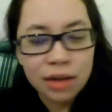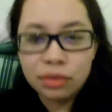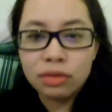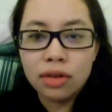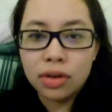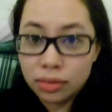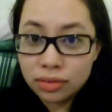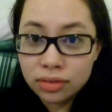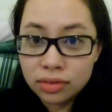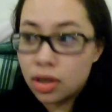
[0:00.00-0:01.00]
I've grown.
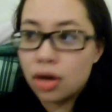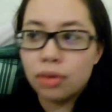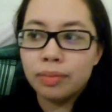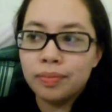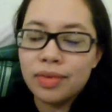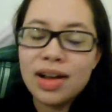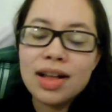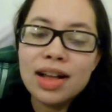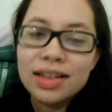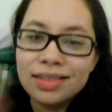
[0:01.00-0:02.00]
No.
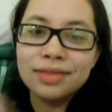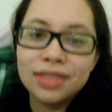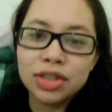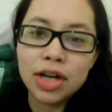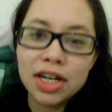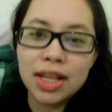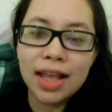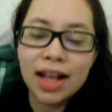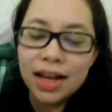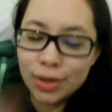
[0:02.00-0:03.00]
Scratch
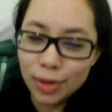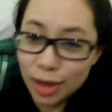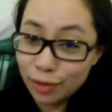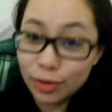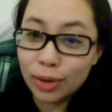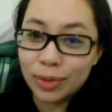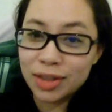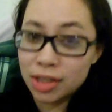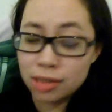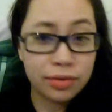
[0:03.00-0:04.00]
that. I know that I've grown
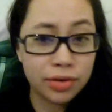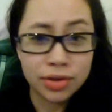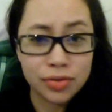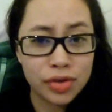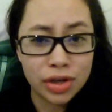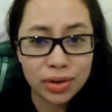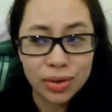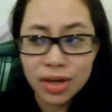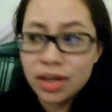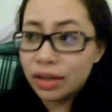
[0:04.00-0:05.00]
since my first video.
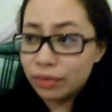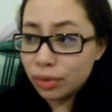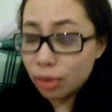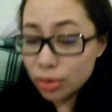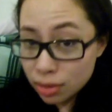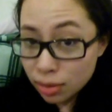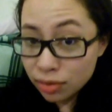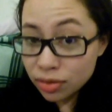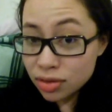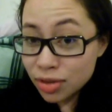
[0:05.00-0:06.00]
If you go see my
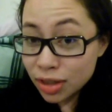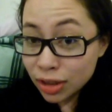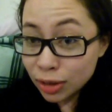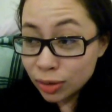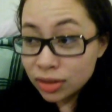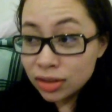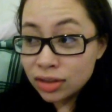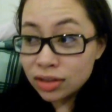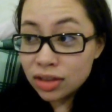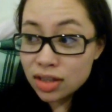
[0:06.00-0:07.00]
first video,
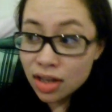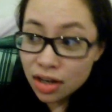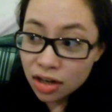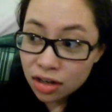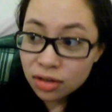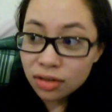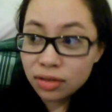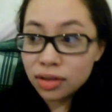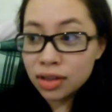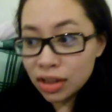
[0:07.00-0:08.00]
it's like
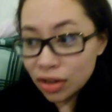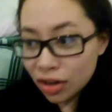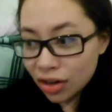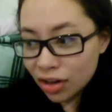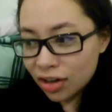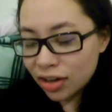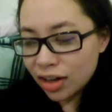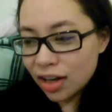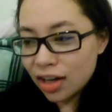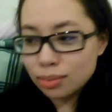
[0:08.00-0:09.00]
really long
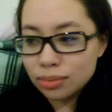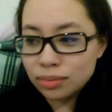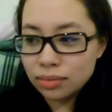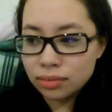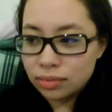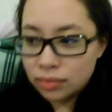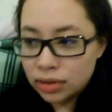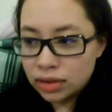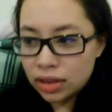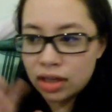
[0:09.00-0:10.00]
and I'm
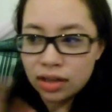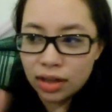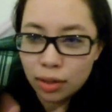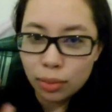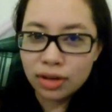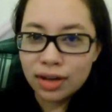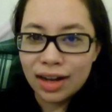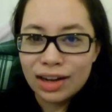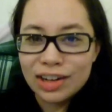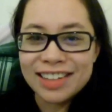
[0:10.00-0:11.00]
kind of like weirded
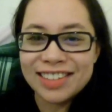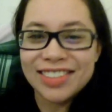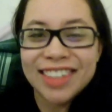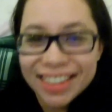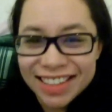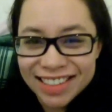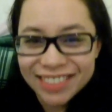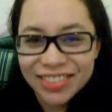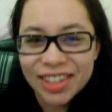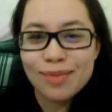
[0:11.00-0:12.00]
out because I'm talking
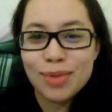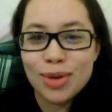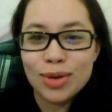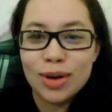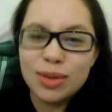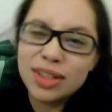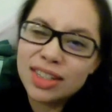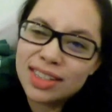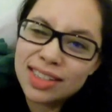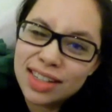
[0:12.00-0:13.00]
to my computer, which
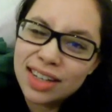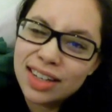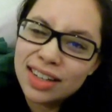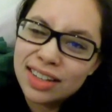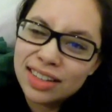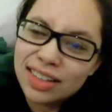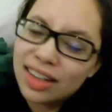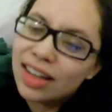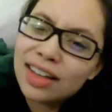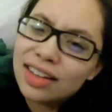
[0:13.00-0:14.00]
is,
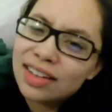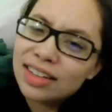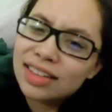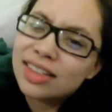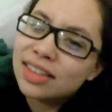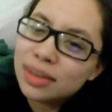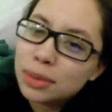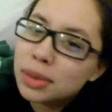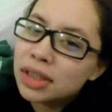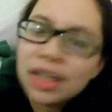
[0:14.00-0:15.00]
yeah, that's still a
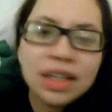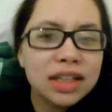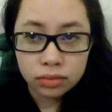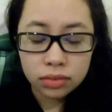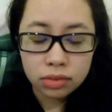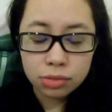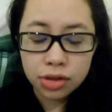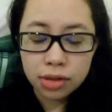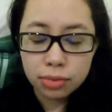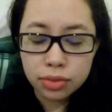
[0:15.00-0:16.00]
weird thing. I'm
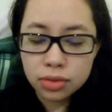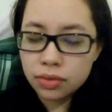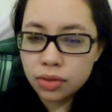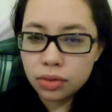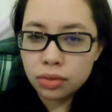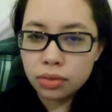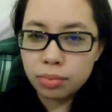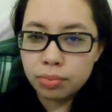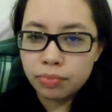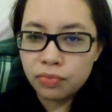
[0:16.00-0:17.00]
sure that most of you
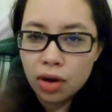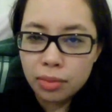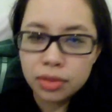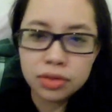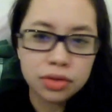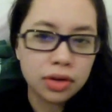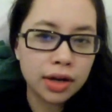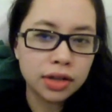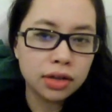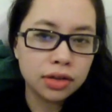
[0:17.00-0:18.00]
from
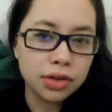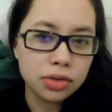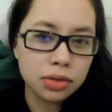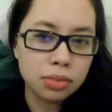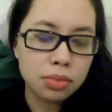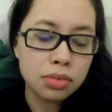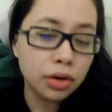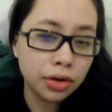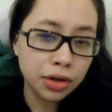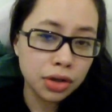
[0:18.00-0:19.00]
interacting on YouTube
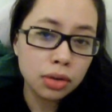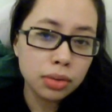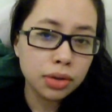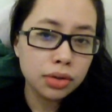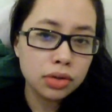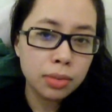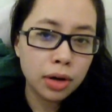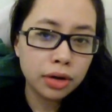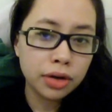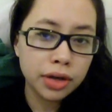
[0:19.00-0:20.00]
already know what a YouTube
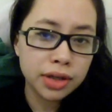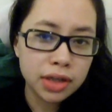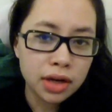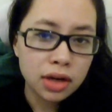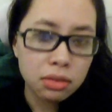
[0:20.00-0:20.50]
partner is.